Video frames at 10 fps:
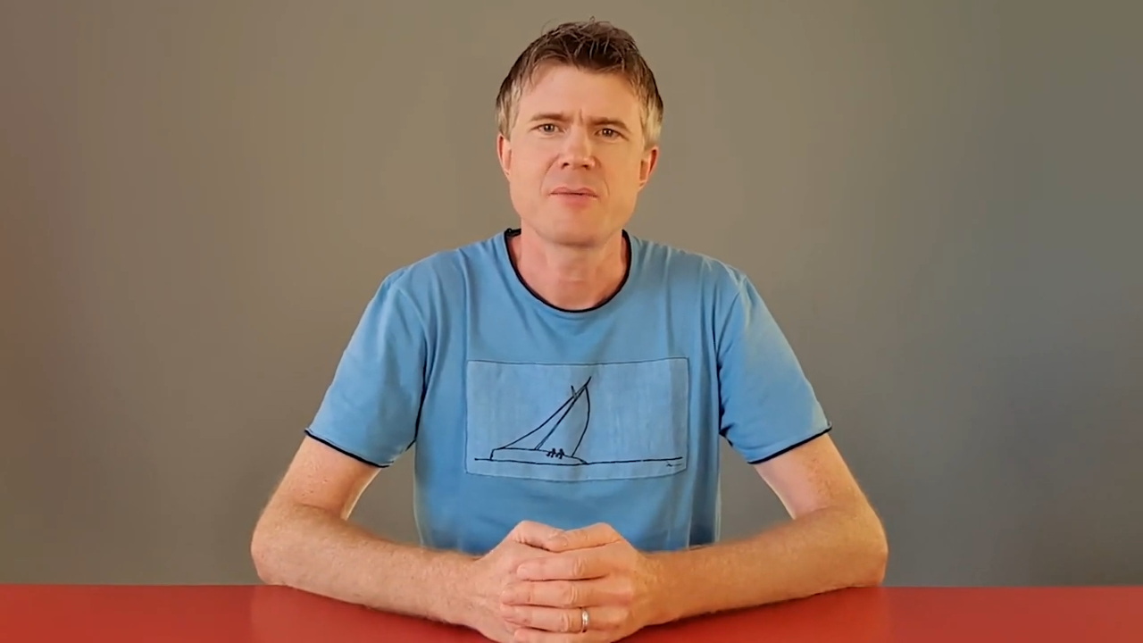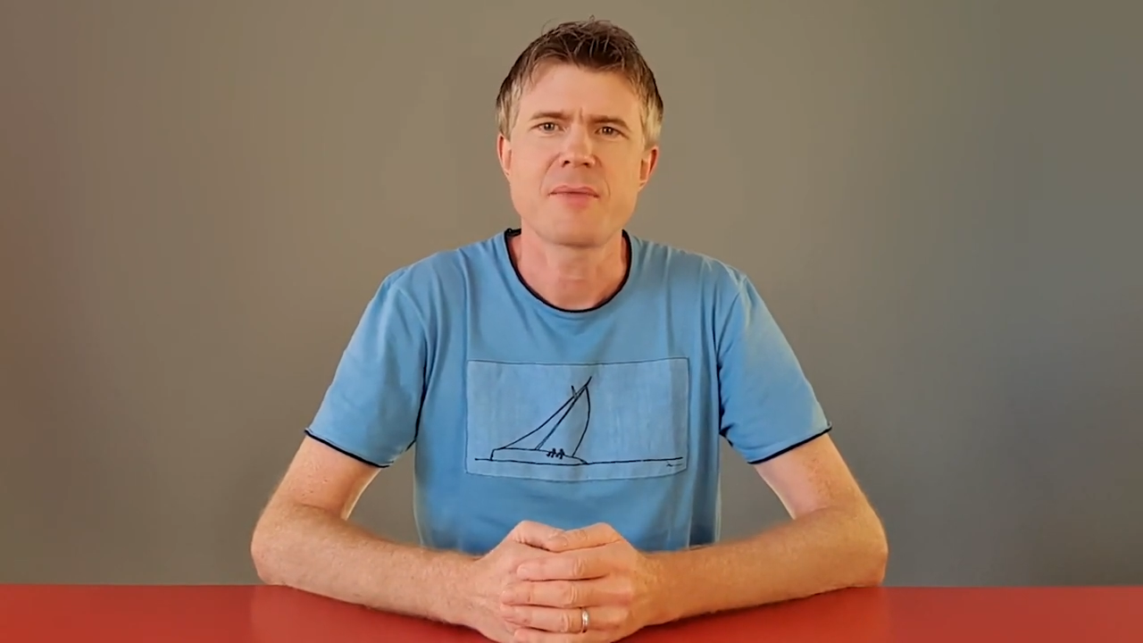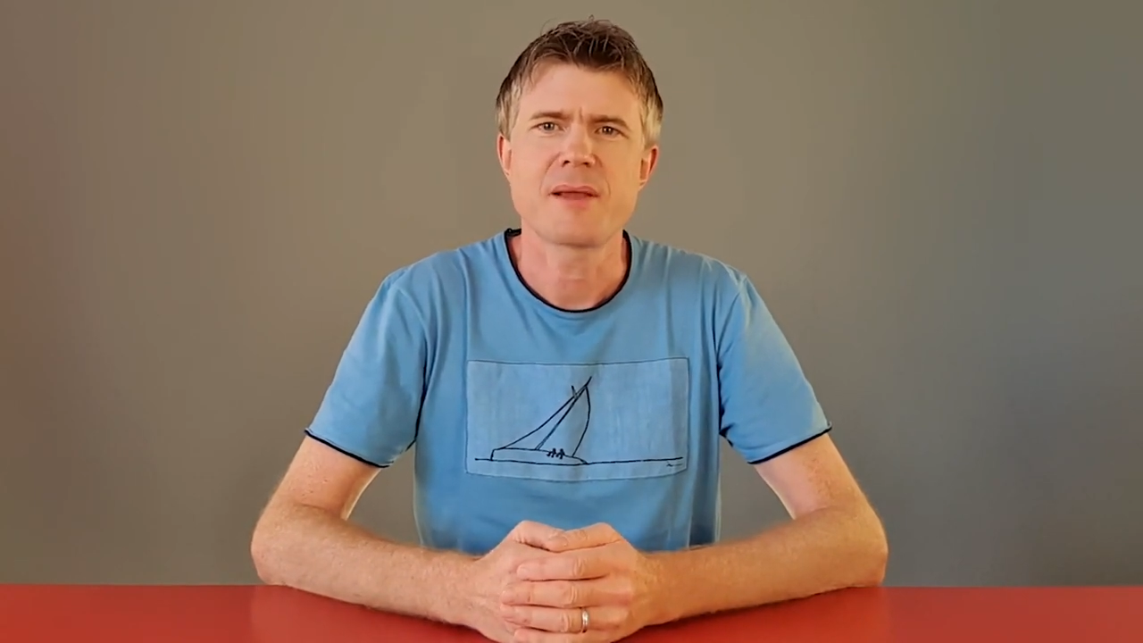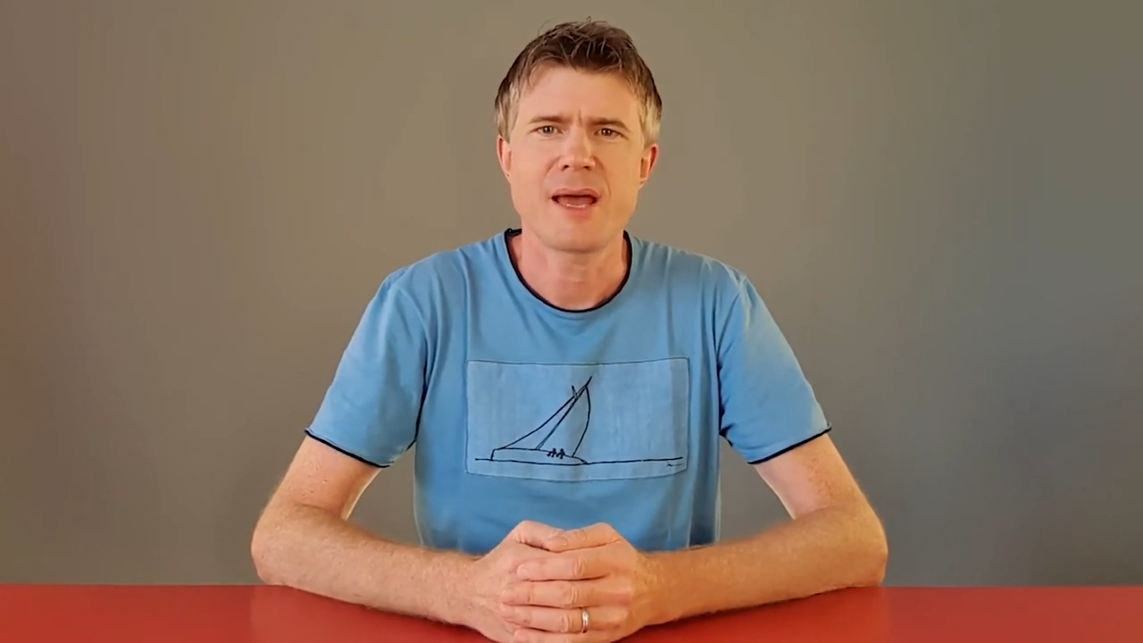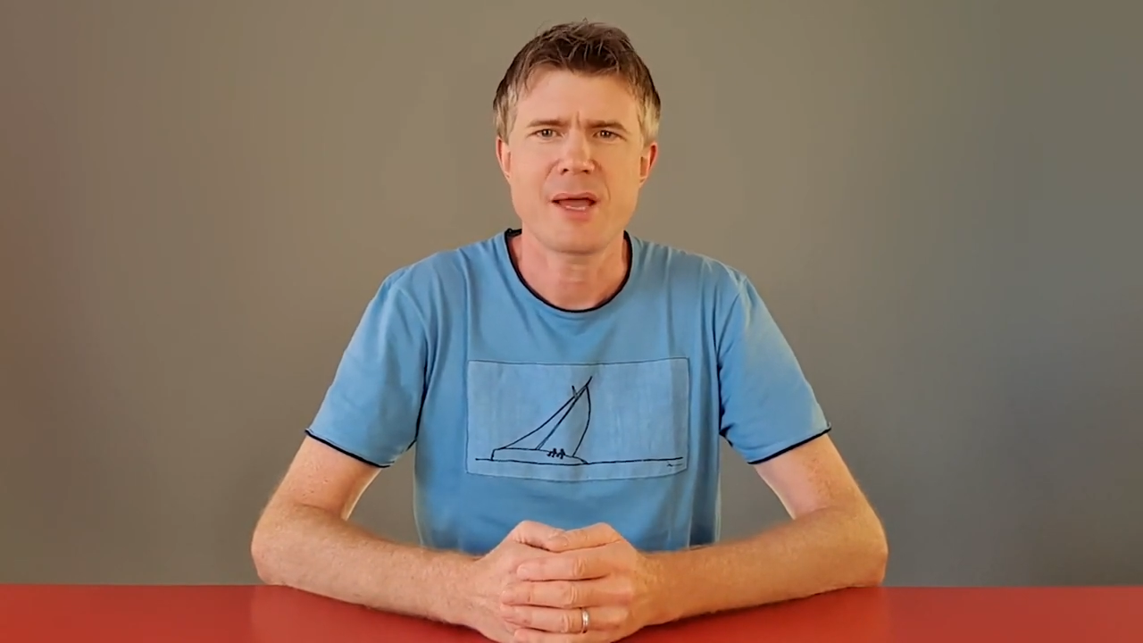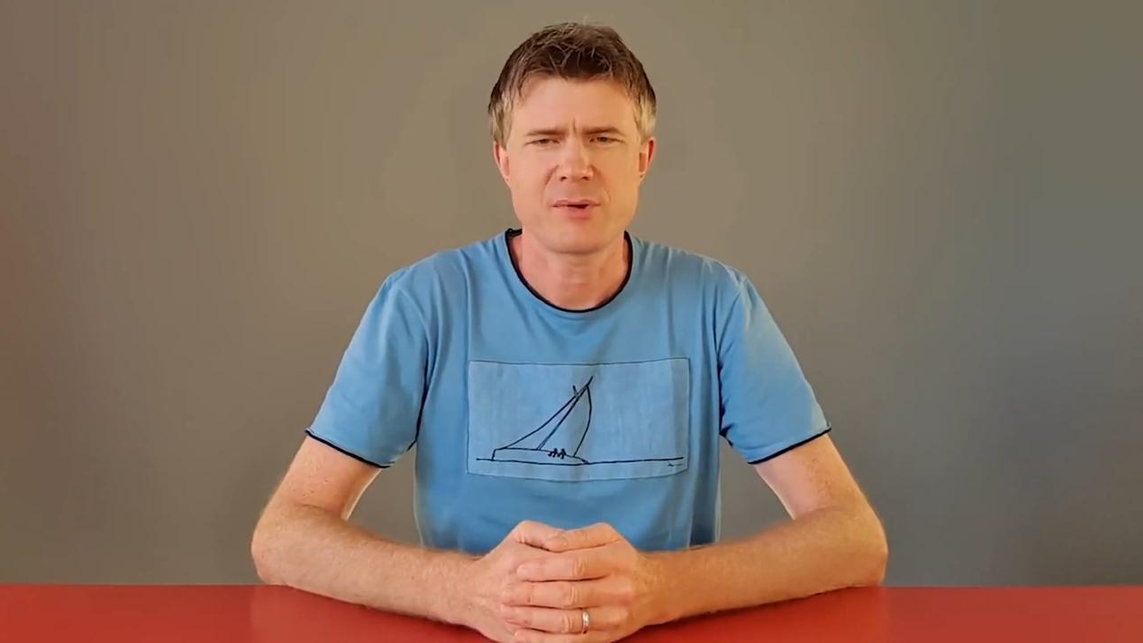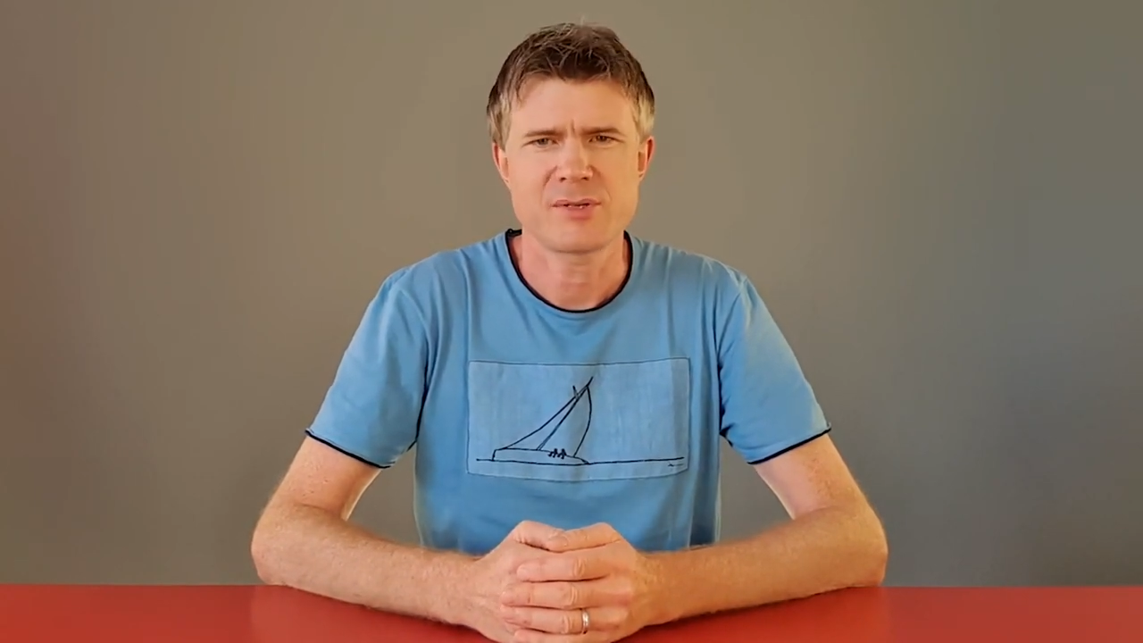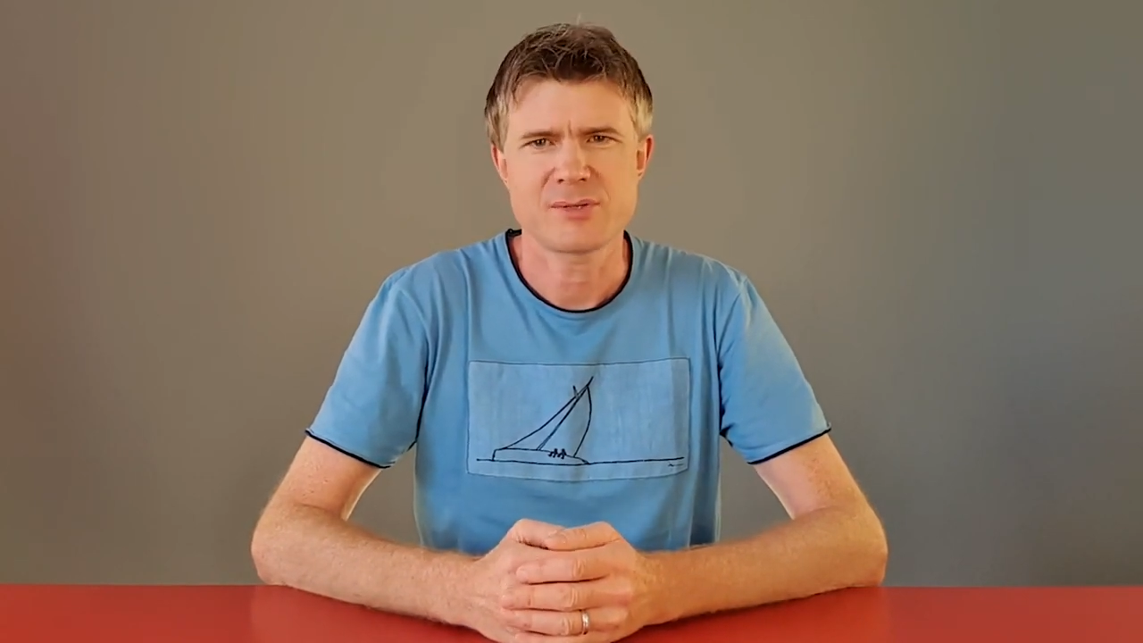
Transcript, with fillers: with the language